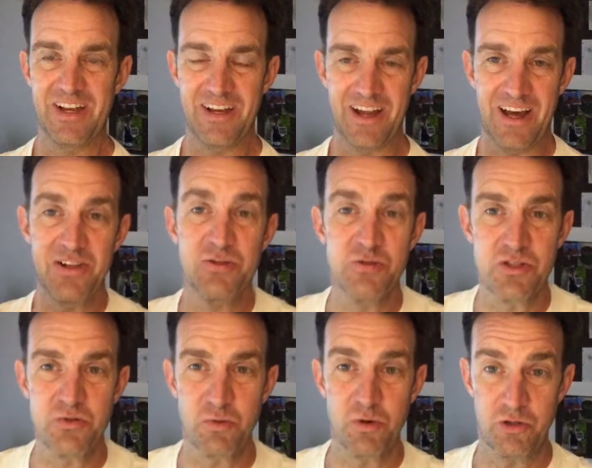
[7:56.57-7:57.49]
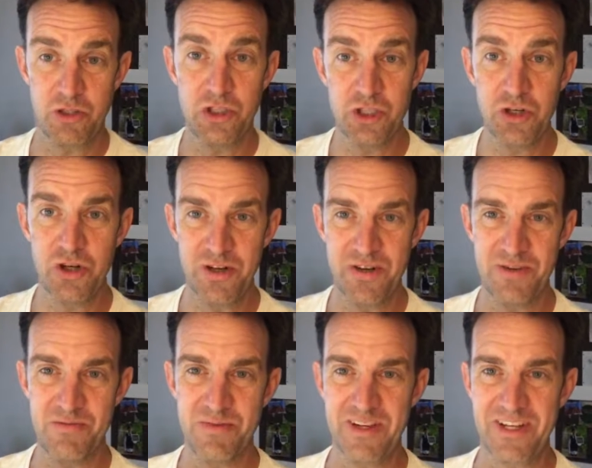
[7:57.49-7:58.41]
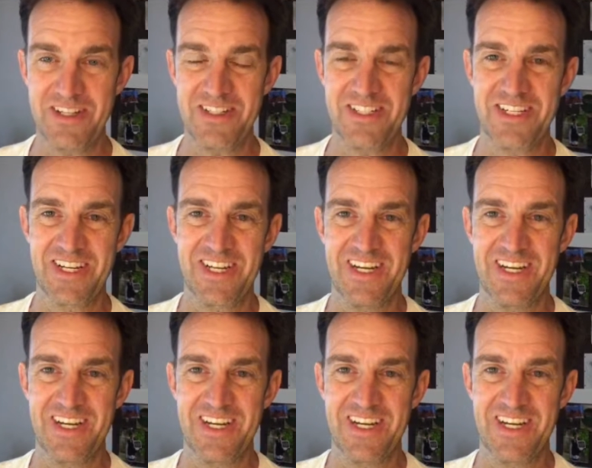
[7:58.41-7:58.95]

I use the word should because